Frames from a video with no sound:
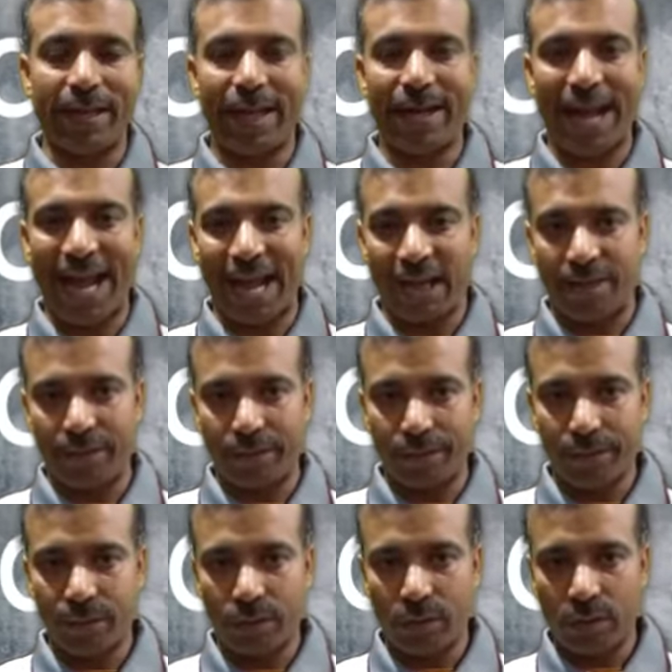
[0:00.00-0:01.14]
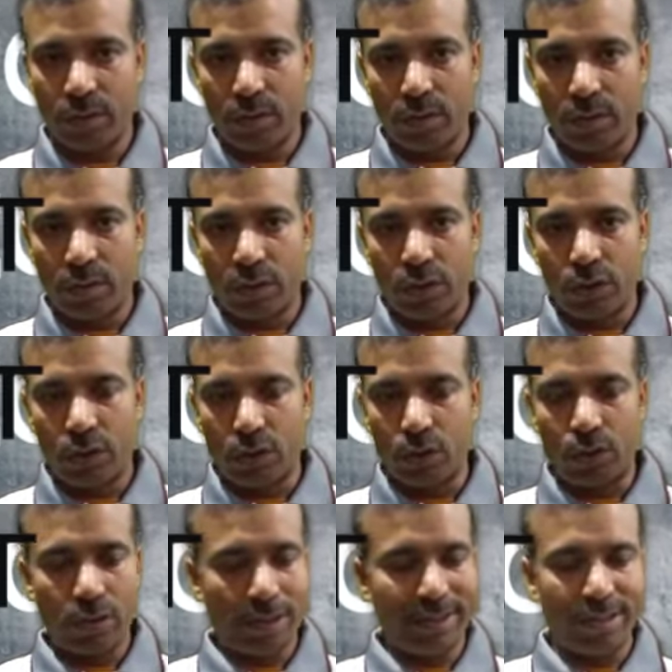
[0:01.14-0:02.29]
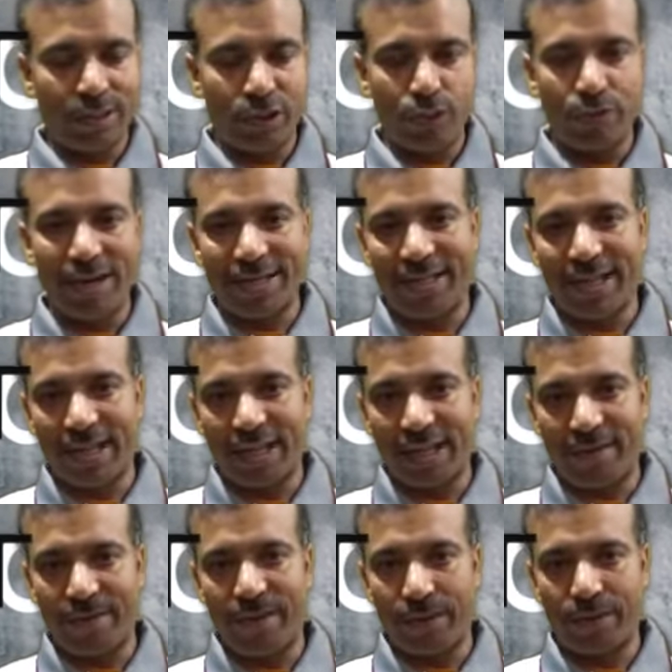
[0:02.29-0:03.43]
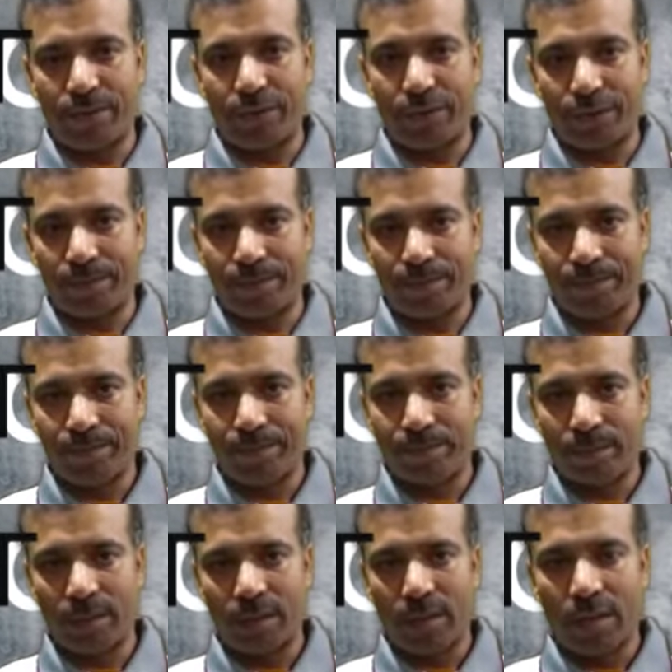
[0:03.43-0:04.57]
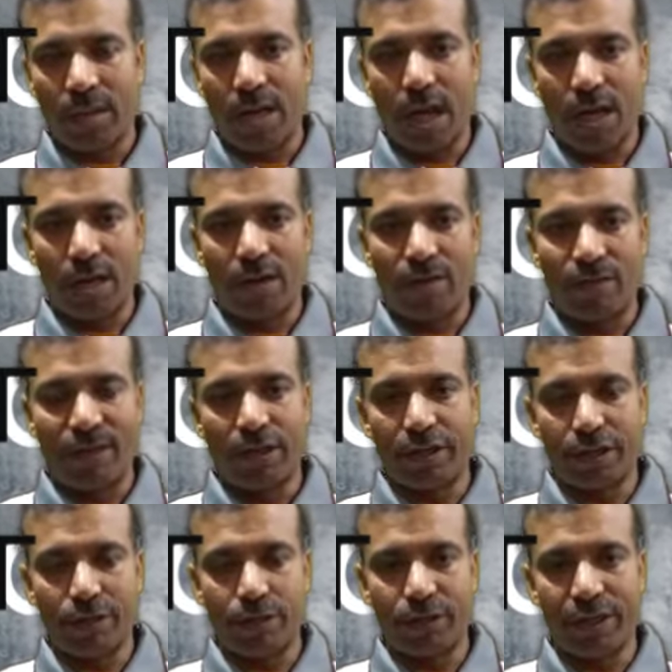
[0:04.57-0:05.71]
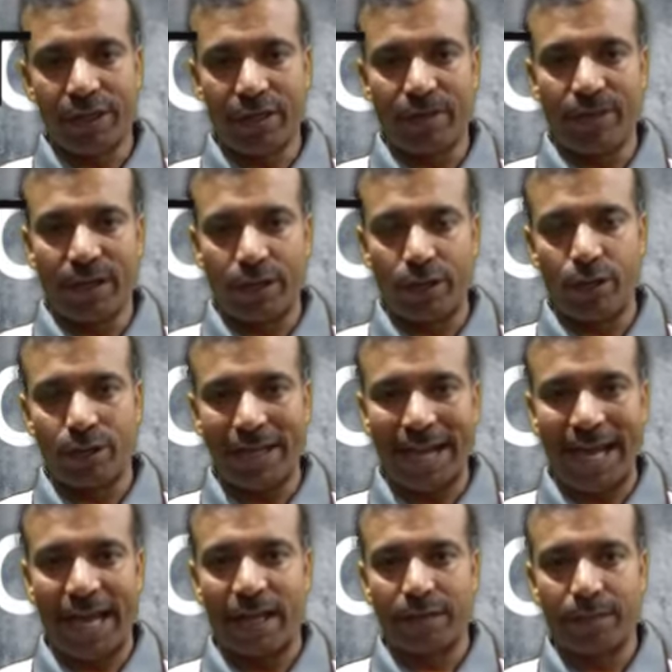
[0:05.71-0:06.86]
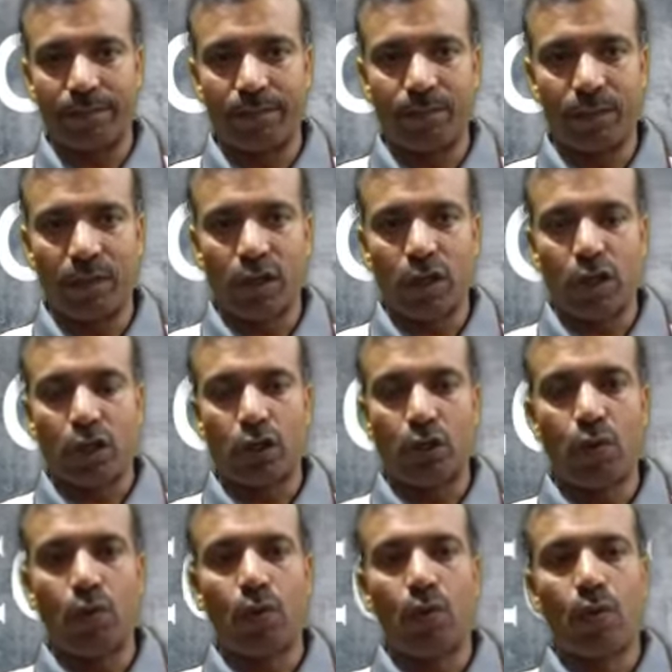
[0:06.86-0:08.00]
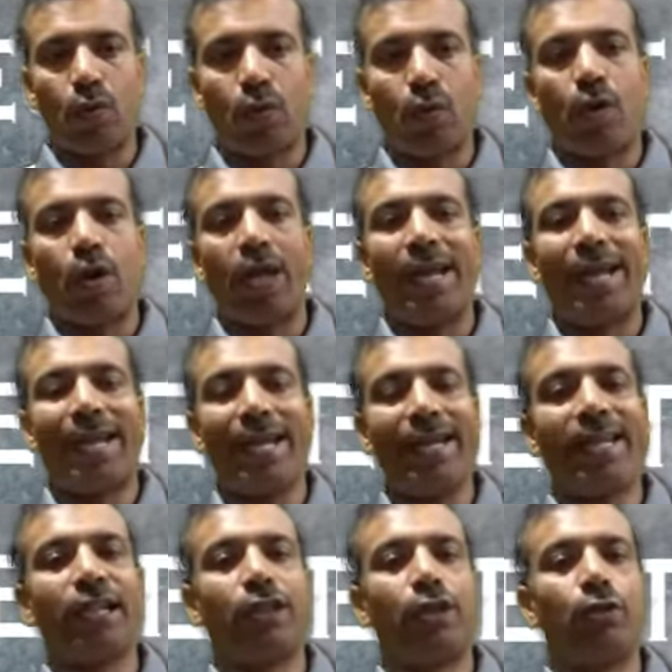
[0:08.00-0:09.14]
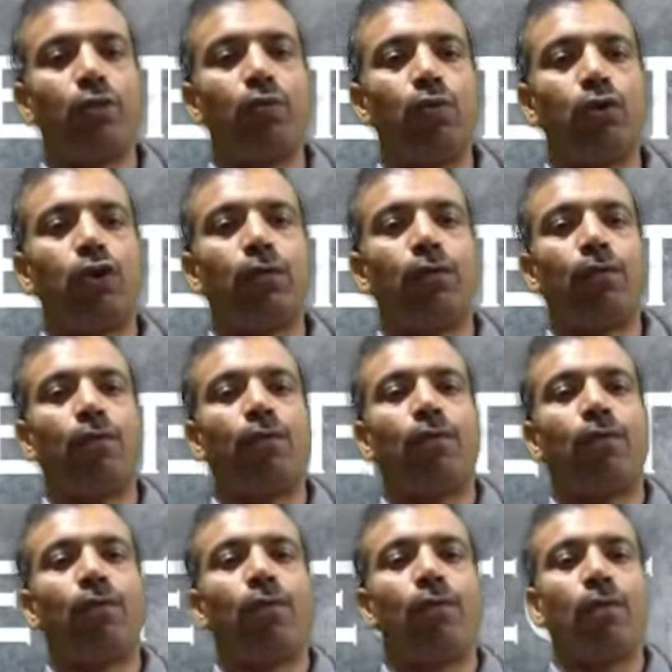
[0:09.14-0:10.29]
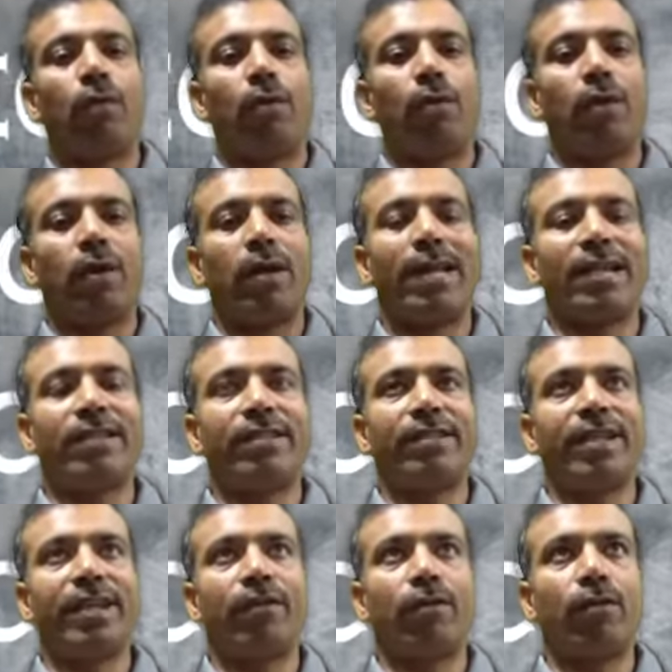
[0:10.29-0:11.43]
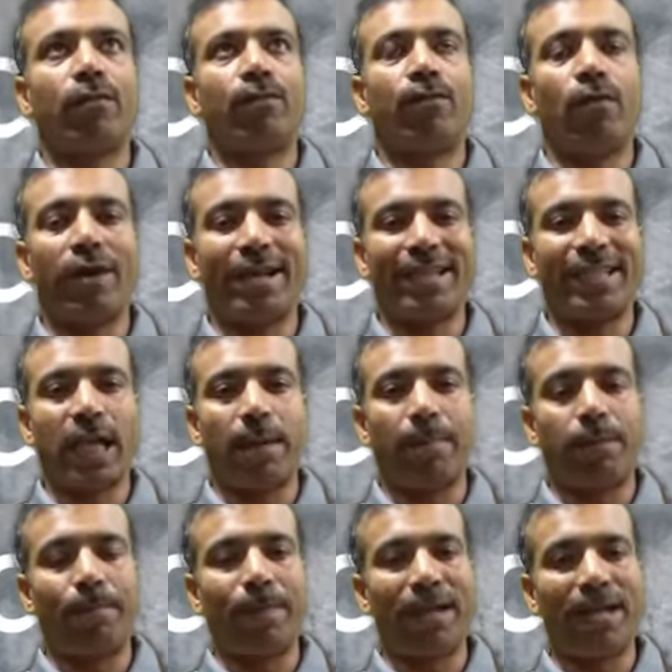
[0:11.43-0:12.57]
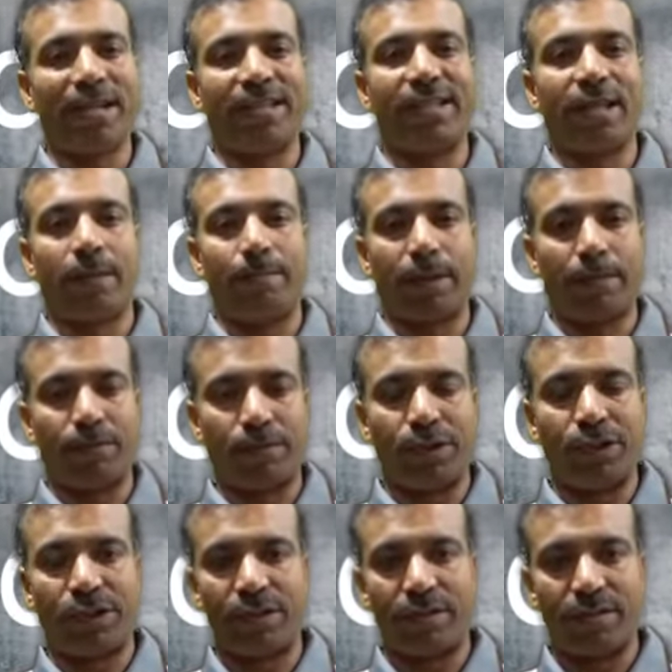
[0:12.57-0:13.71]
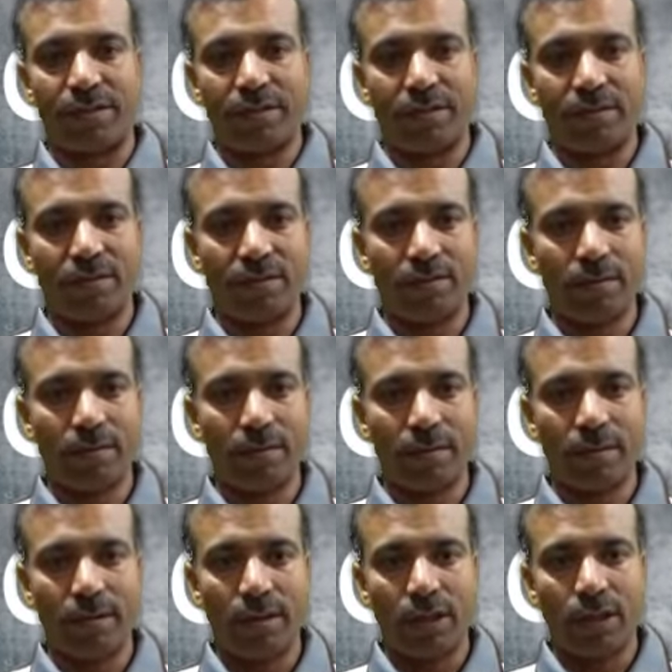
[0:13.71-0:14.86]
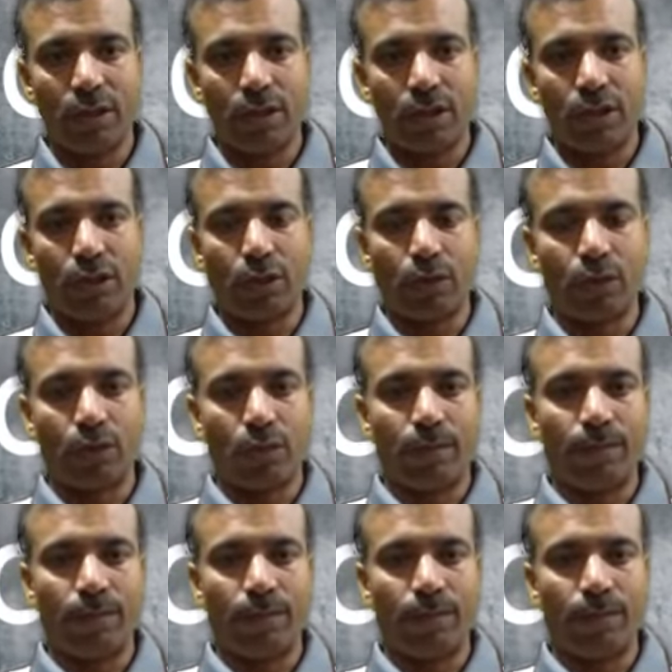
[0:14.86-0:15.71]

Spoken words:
and at. So students get confused where to use in, where to use at. So in is used. Let's take, for example, placeal prepositions. So